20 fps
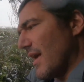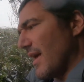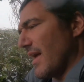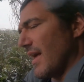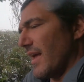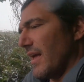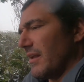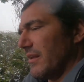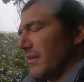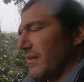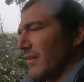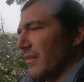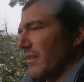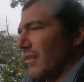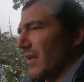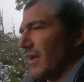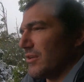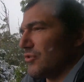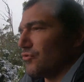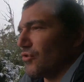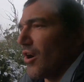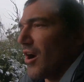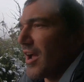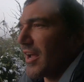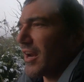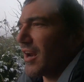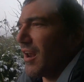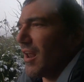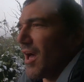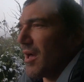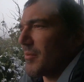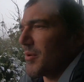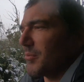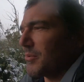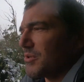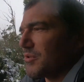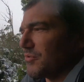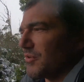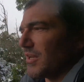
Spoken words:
and a drying climate which